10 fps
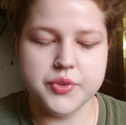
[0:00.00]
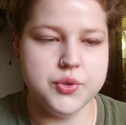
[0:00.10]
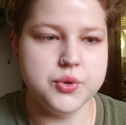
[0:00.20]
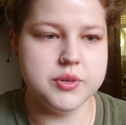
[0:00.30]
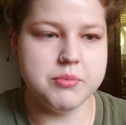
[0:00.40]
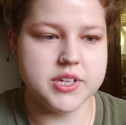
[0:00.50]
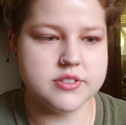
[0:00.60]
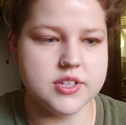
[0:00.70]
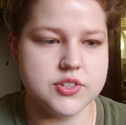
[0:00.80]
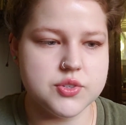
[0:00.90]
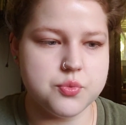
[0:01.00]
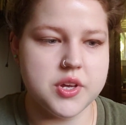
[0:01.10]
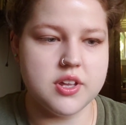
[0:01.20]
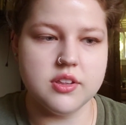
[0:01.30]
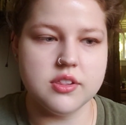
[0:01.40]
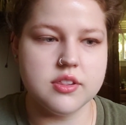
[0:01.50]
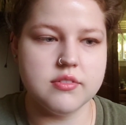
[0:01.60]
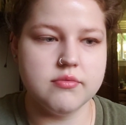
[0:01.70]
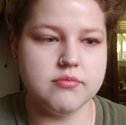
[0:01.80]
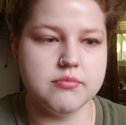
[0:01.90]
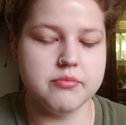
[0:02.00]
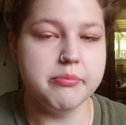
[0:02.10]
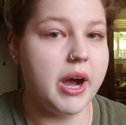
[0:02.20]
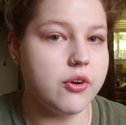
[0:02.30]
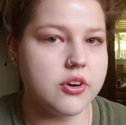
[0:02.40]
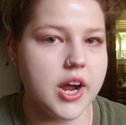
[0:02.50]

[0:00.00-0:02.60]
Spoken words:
You could mix this with powder